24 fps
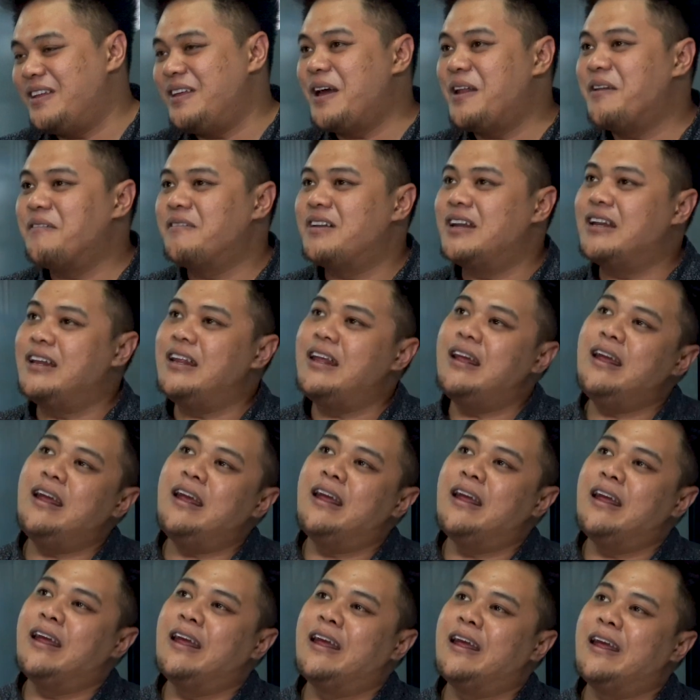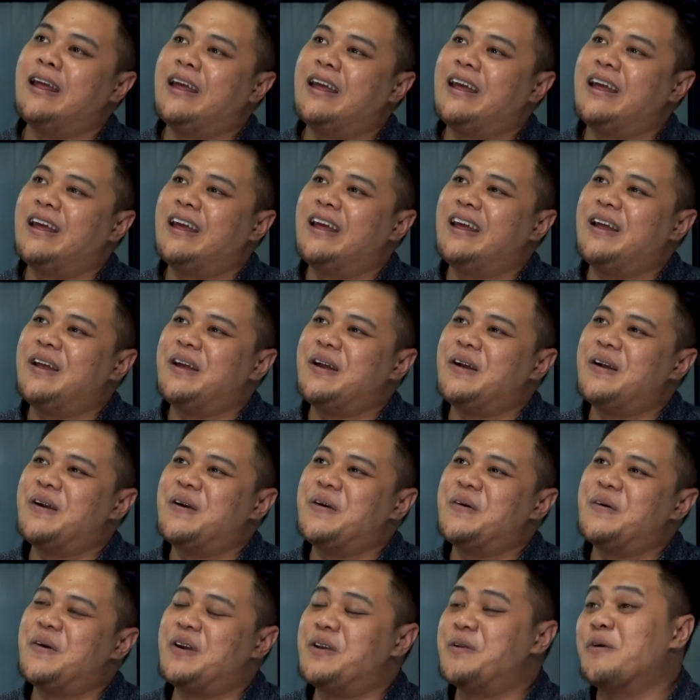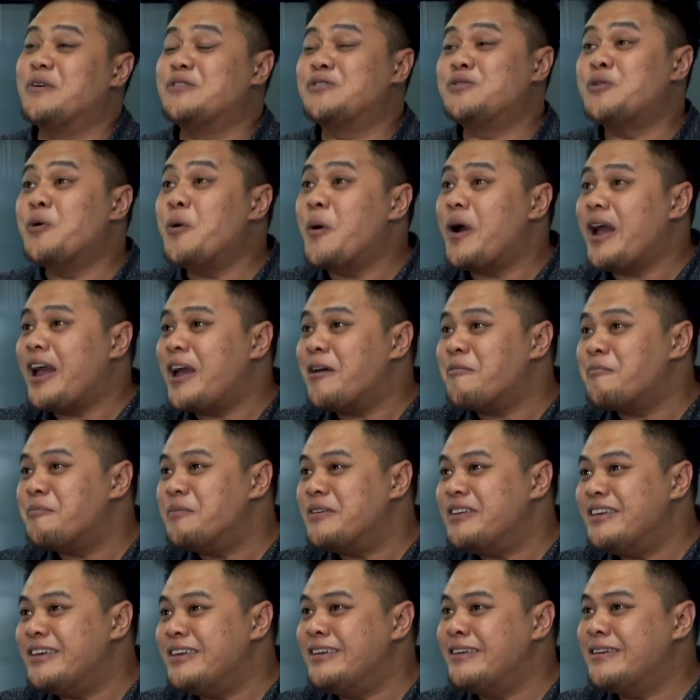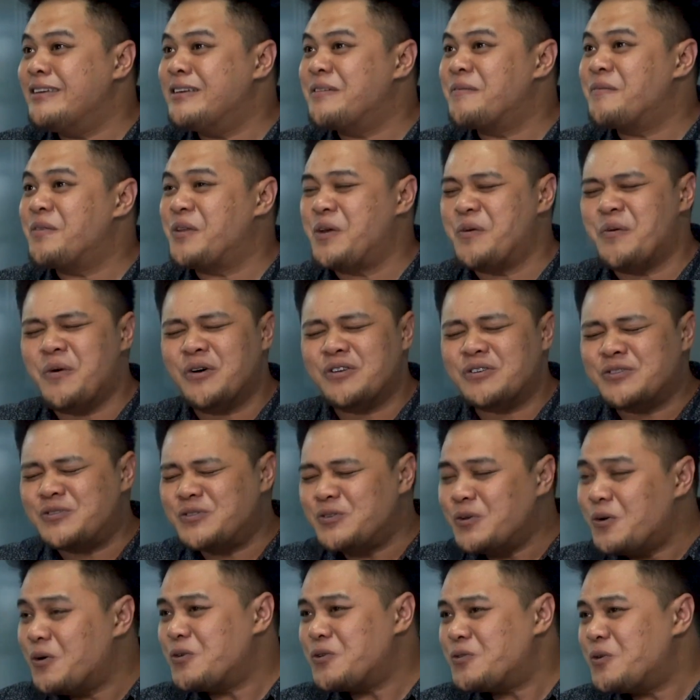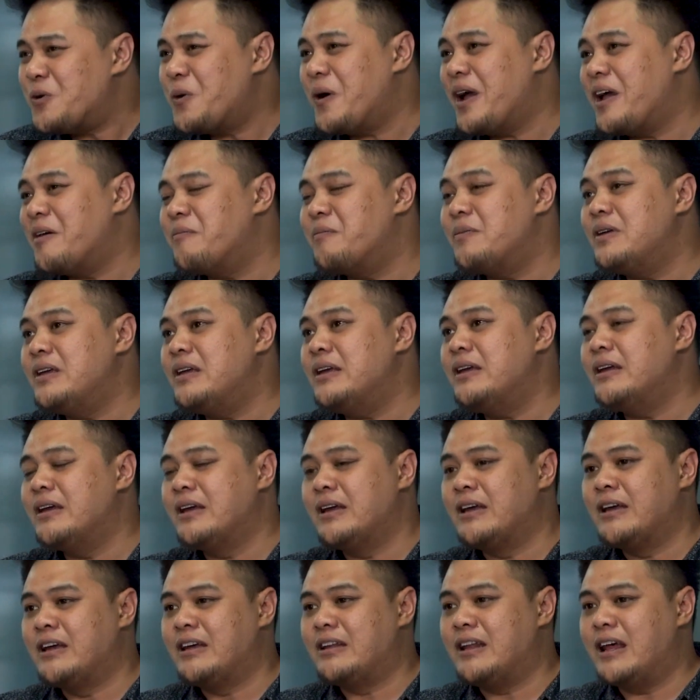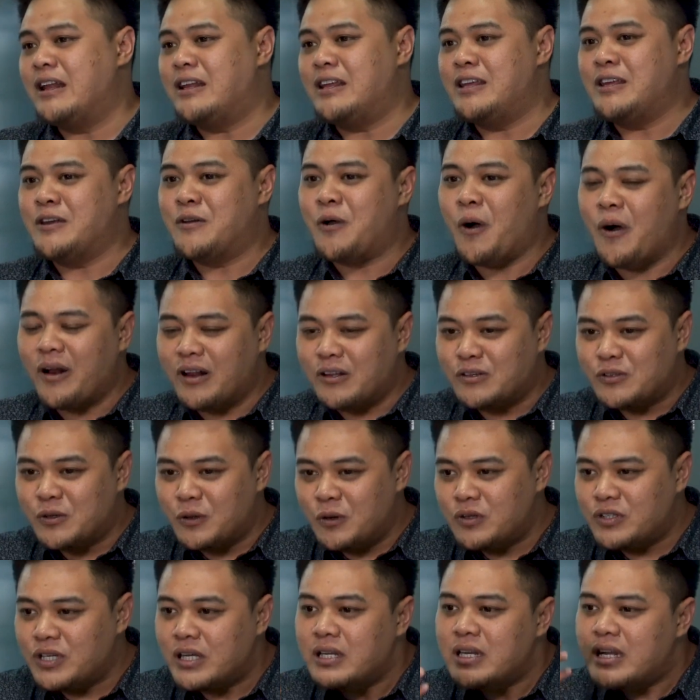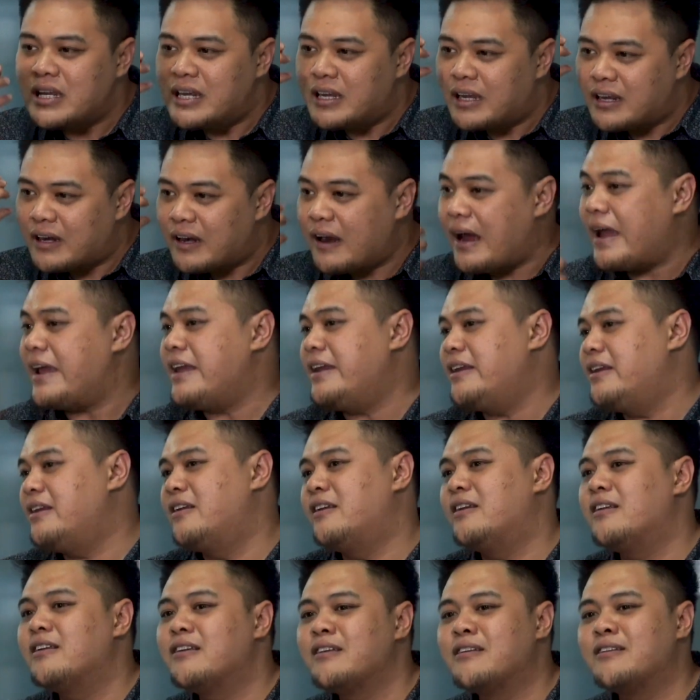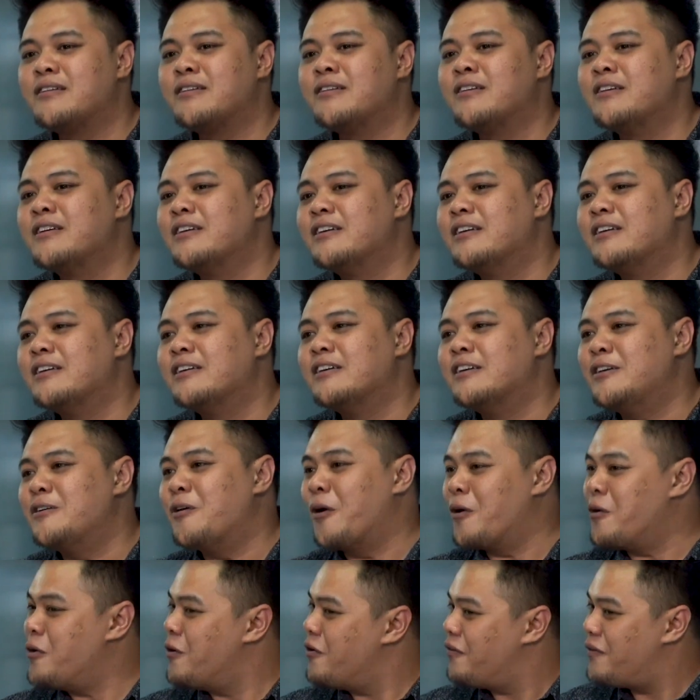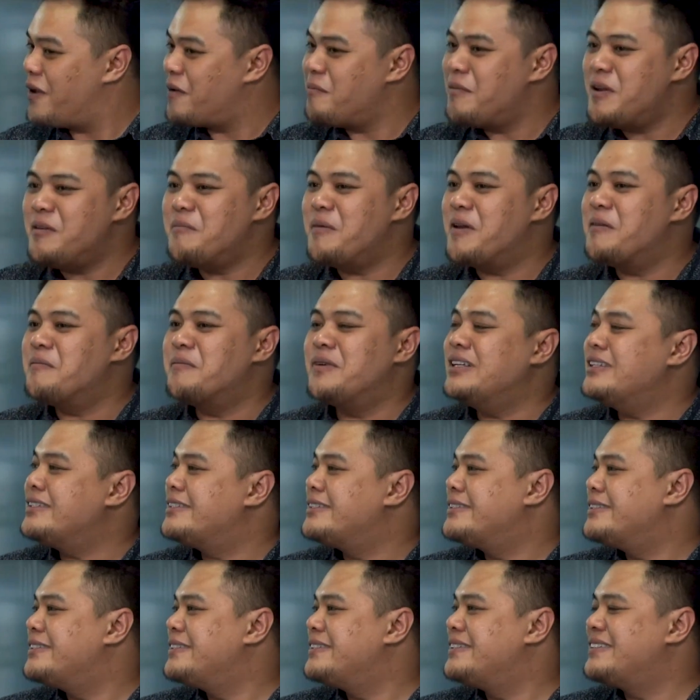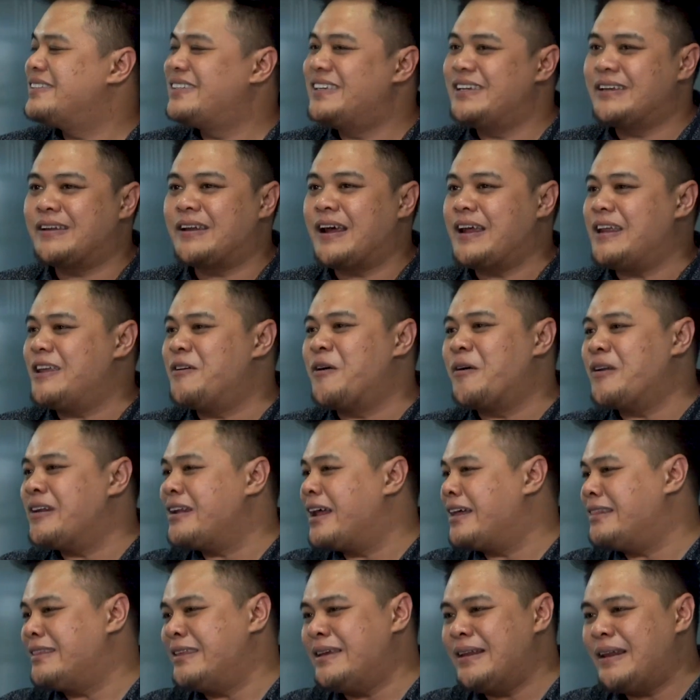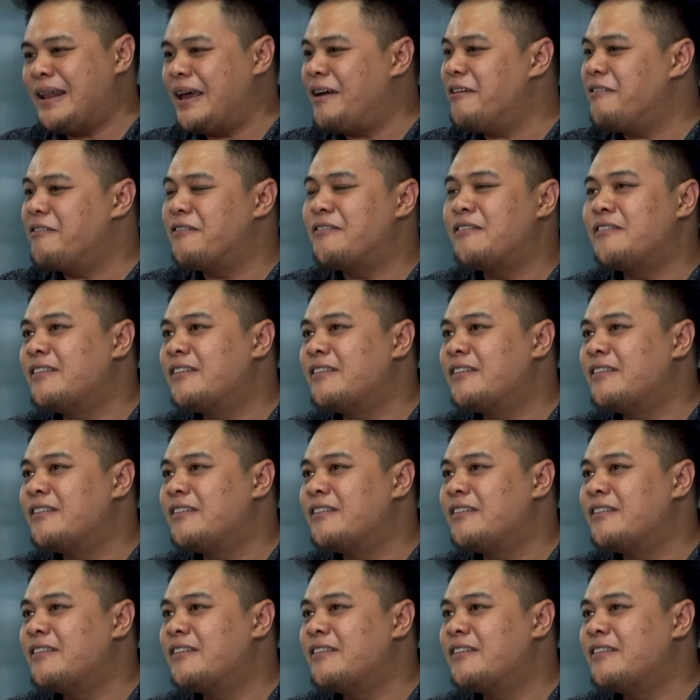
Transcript: the end of the day, well, he was so happy. He was so happy that he got a solution. He cried. He got no family members. He cried. He got nothing left.